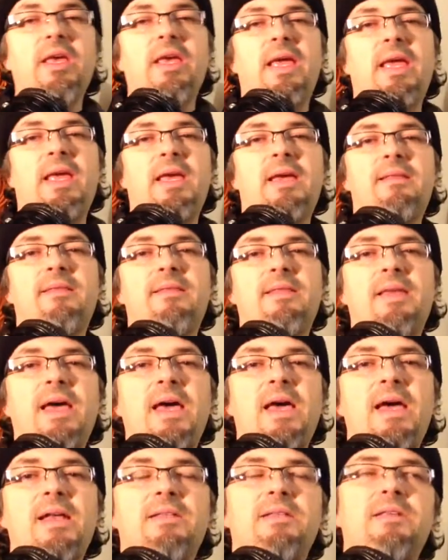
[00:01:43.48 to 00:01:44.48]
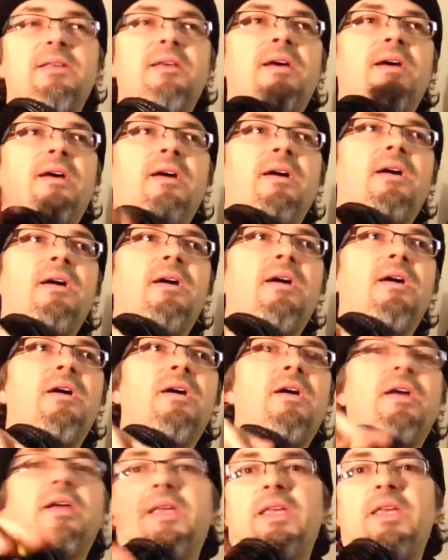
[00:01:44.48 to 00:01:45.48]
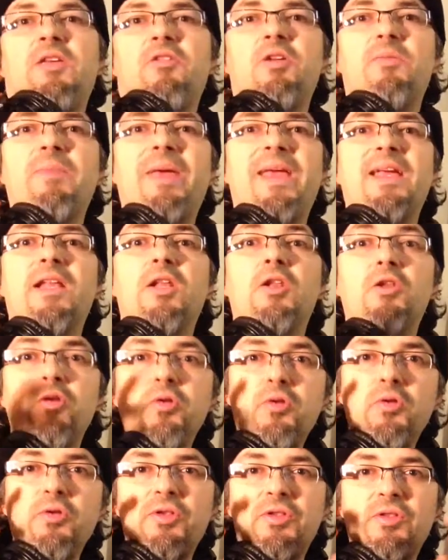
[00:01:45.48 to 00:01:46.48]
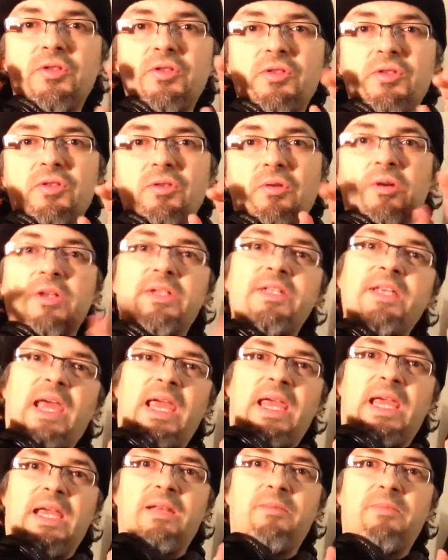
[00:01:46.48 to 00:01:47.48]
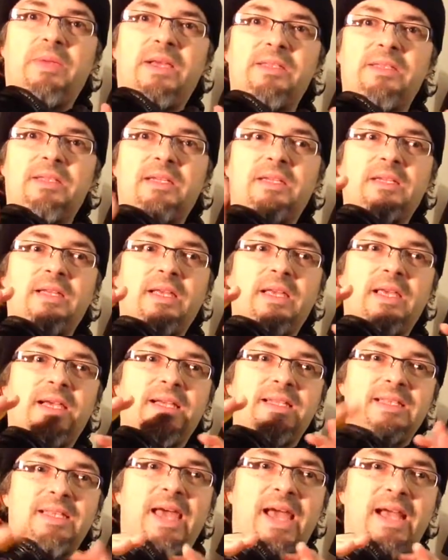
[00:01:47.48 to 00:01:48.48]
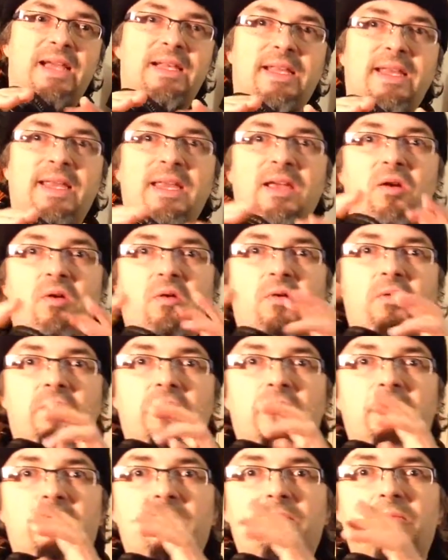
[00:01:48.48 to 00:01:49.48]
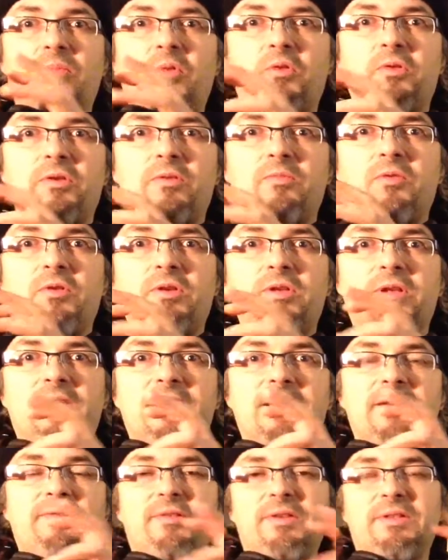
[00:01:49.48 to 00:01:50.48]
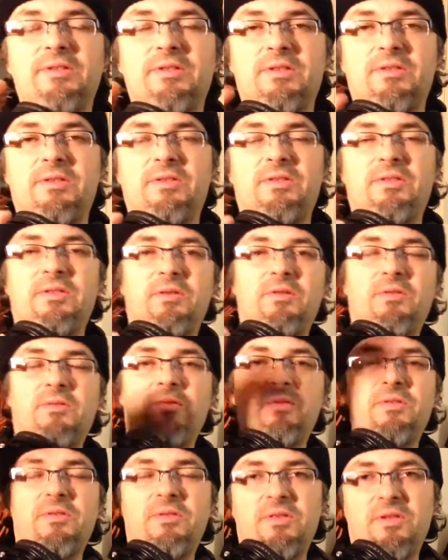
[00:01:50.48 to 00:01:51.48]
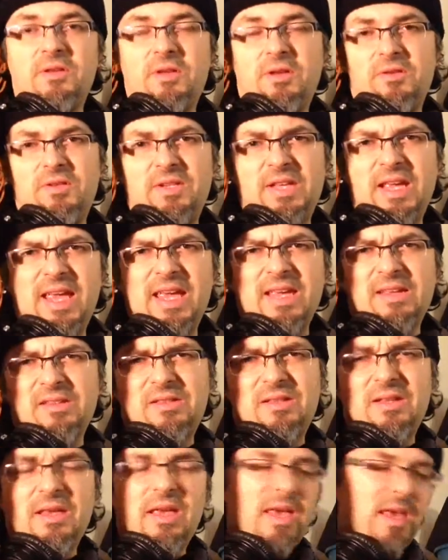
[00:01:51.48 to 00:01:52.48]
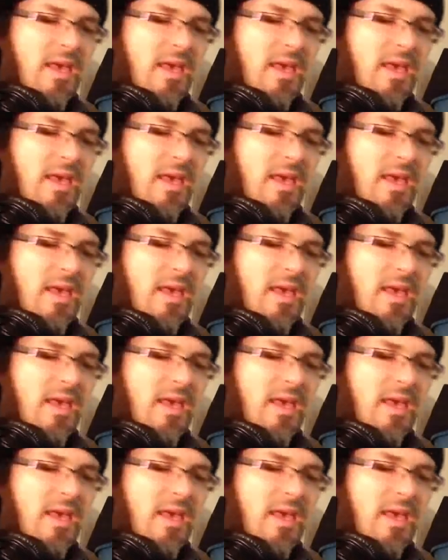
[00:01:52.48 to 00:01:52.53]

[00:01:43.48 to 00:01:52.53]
and that uh, you can make it loose or tight, basically exactly, or more and more little differences, so to your taste.